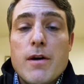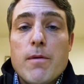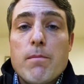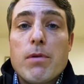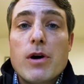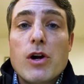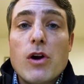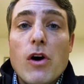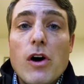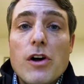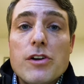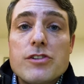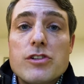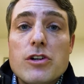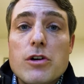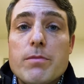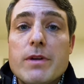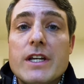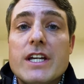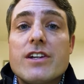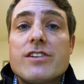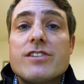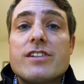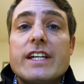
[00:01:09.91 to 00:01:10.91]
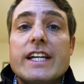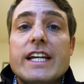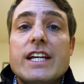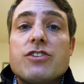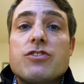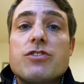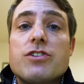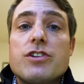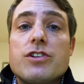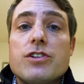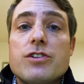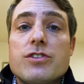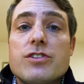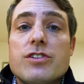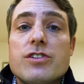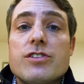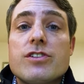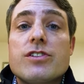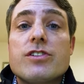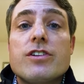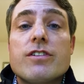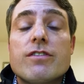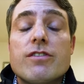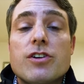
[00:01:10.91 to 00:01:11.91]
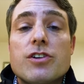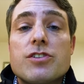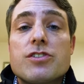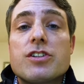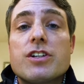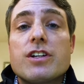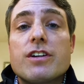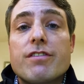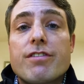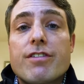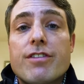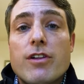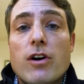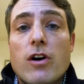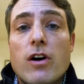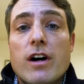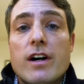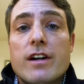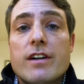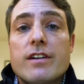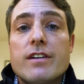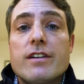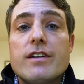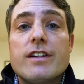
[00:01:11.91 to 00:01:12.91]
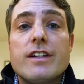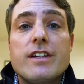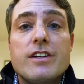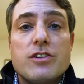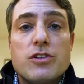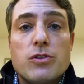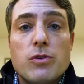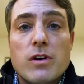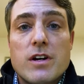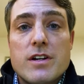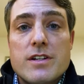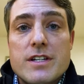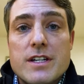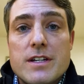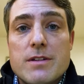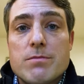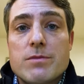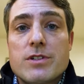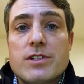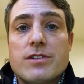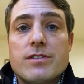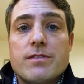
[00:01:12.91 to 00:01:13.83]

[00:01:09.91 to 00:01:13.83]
but also because it introduces diversity of thought into our teams.